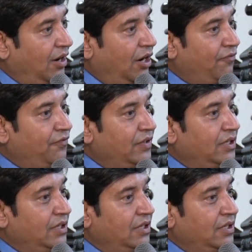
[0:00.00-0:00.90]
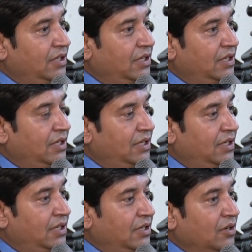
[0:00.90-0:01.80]
of
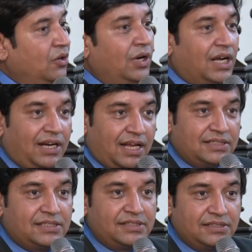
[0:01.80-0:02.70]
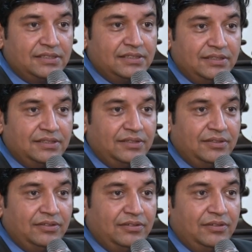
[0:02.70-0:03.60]
Golaknath's.
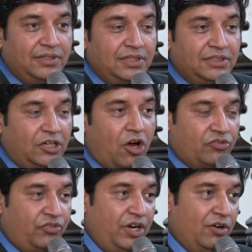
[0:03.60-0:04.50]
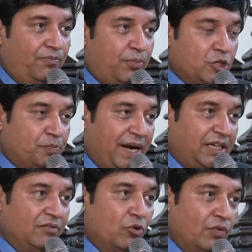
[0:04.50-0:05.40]
The doctrine of
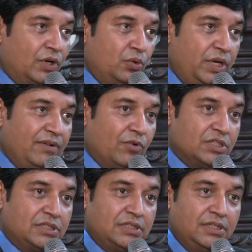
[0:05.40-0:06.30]
prospective overruling was